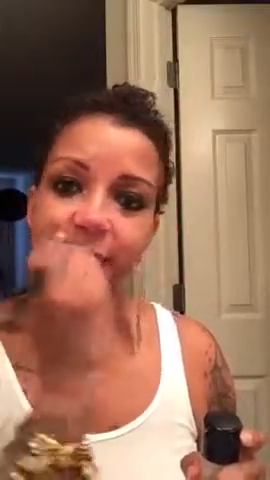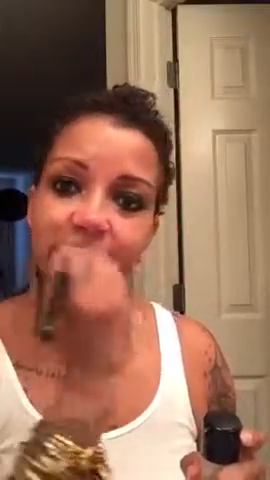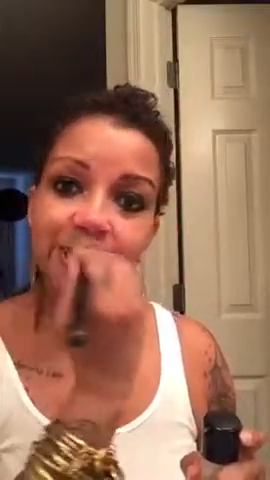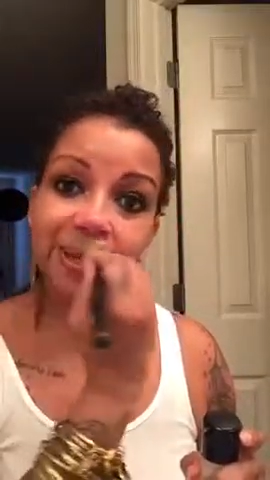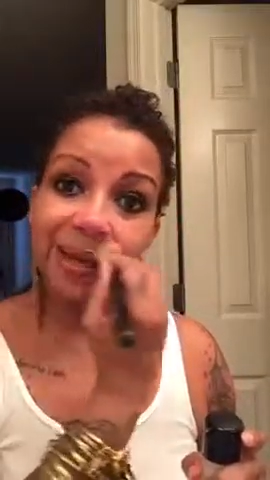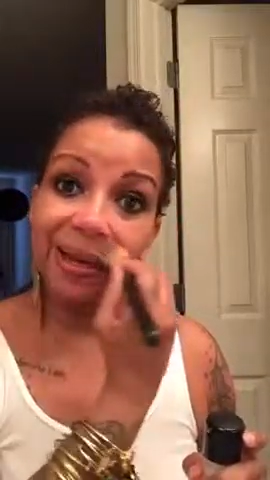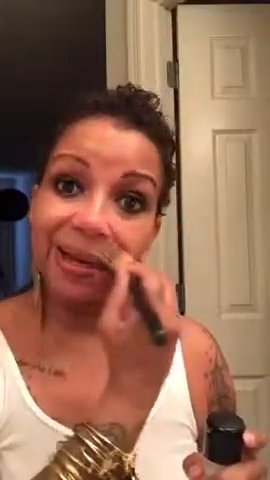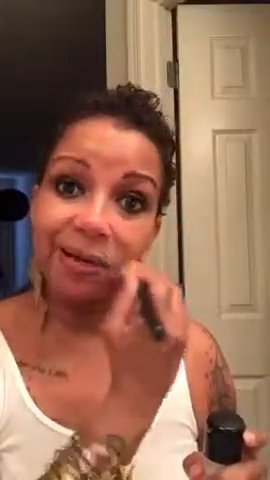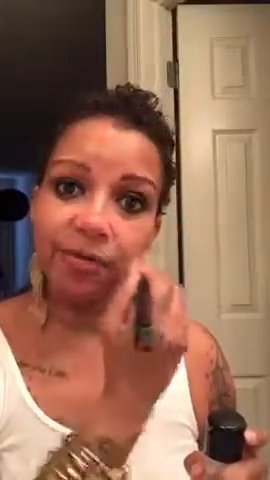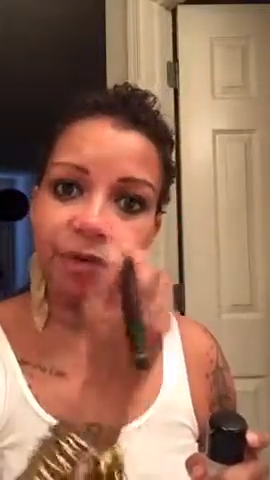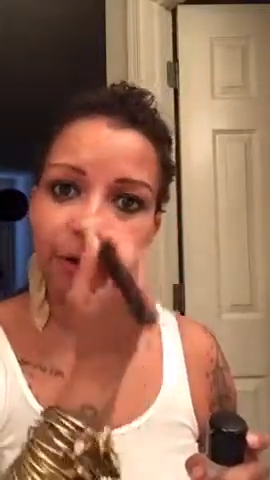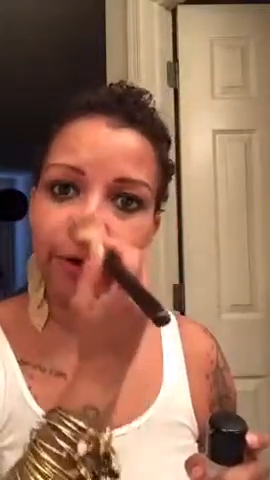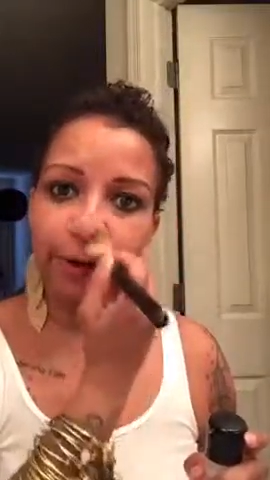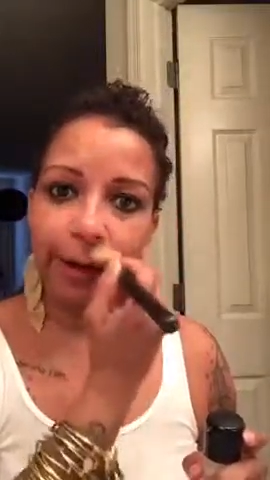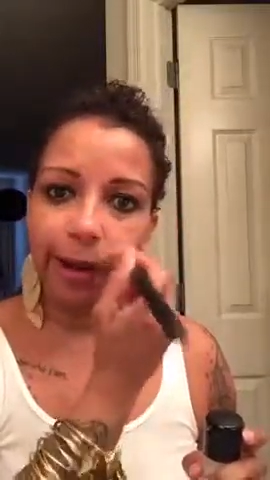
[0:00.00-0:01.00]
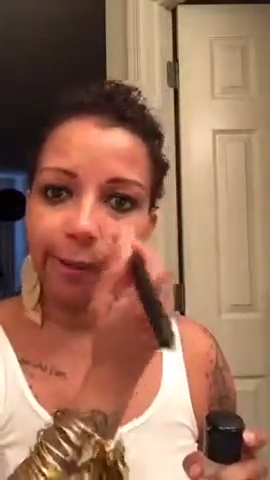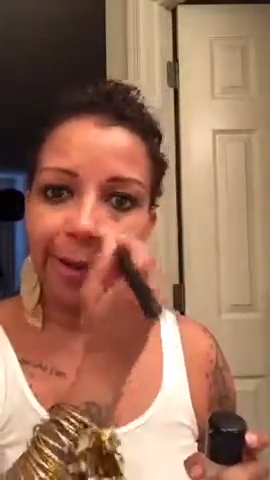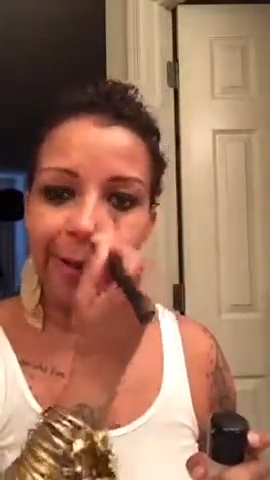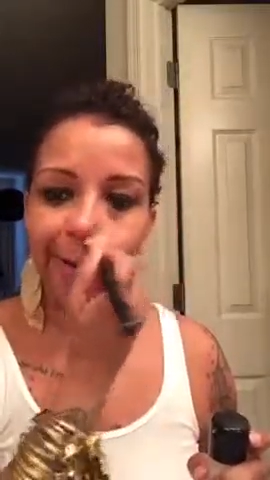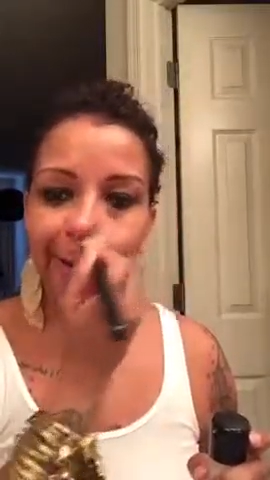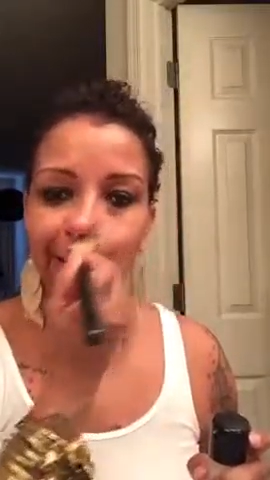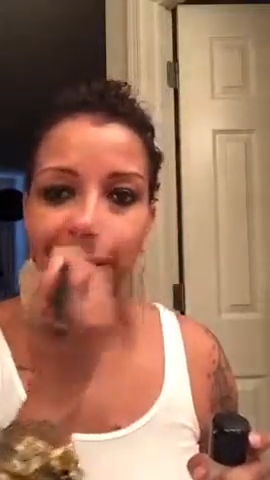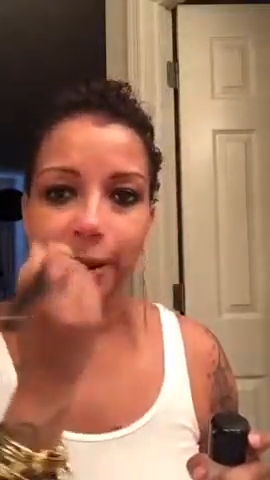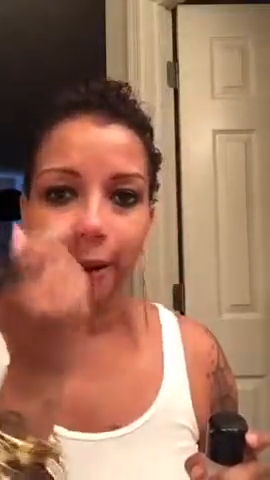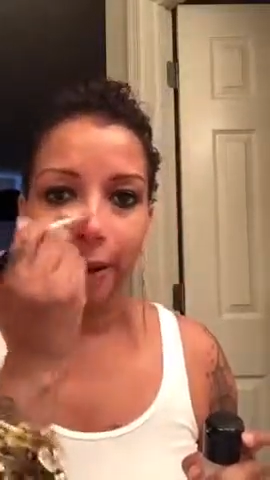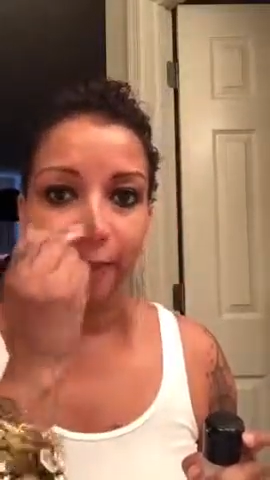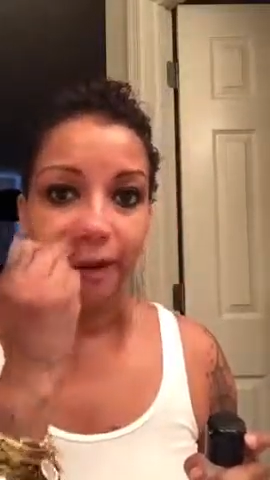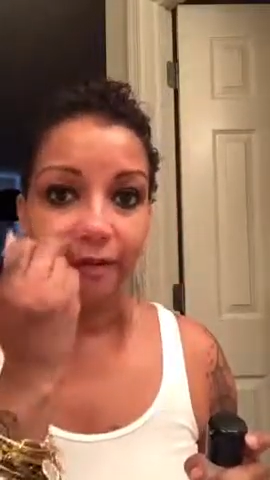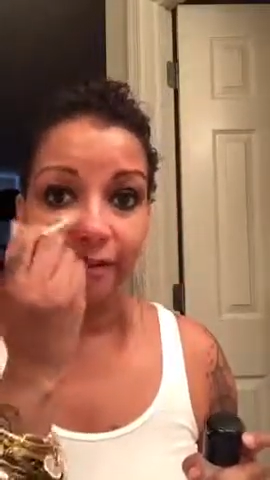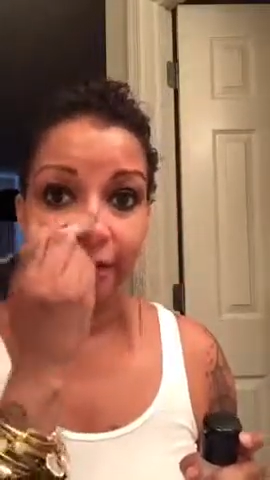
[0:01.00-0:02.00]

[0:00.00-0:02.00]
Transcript: my skin rather, and my make and my